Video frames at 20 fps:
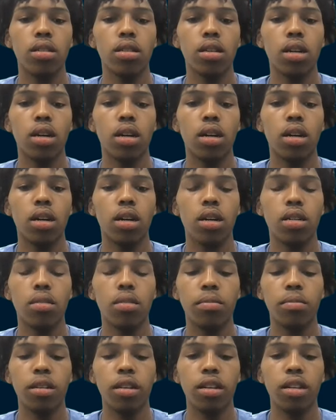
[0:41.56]

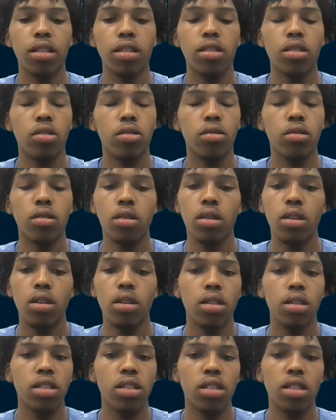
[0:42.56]
the big. So
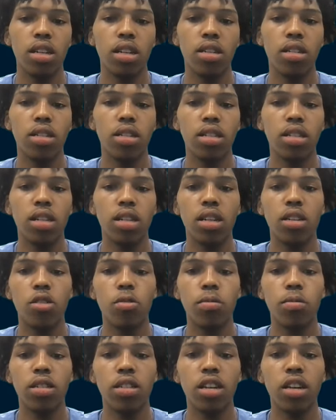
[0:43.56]
just getting
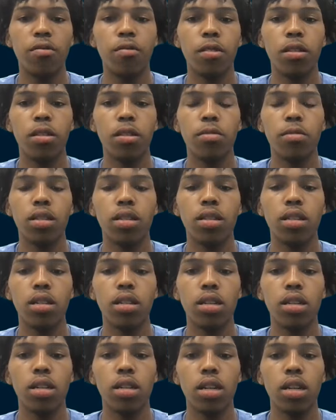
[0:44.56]
open shots for them and
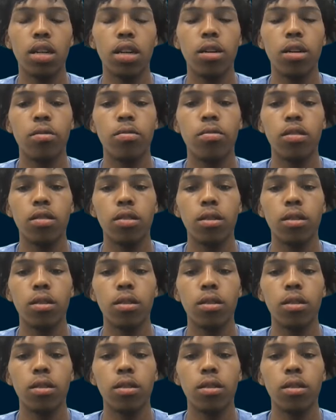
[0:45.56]
it helped.